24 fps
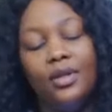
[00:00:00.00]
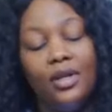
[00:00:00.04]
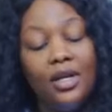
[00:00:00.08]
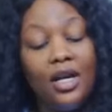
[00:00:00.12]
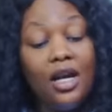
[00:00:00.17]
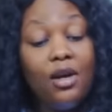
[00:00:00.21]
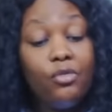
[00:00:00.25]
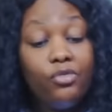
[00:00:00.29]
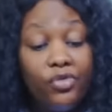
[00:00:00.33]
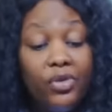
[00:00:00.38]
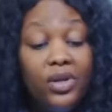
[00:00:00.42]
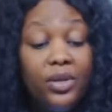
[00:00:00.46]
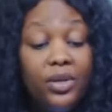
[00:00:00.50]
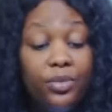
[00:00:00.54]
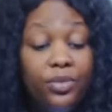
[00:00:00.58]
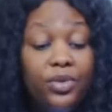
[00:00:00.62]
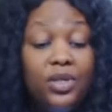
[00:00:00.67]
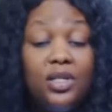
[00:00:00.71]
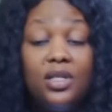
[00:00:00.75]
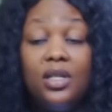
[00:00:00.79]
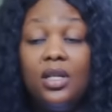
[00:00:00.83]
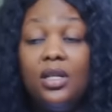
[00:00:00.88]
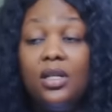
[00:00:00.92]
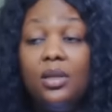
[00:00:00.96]
I'm really
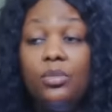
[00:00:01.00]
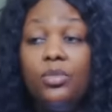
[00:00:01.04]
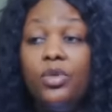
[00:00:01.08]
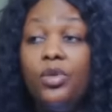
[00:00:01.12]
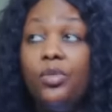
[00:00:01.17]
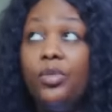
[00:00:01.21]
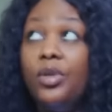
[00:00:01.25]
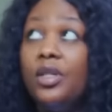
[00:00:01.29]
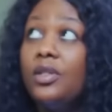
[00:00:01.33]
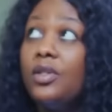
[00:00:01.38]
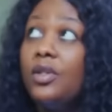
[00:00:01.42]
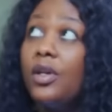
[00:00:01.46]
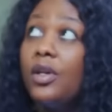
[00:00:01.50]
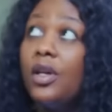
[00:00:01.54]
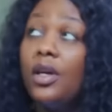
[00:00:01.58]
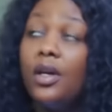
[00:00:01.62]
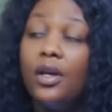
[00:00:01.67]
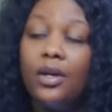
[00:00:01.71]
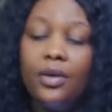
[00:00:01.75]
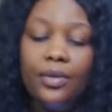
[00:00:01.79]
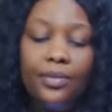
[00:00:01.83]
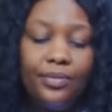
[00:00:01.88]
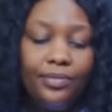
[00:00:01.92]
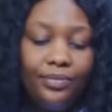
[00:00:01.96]
busy at the moment,
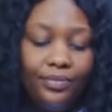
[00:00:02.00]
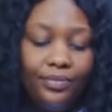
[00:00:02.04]
okay?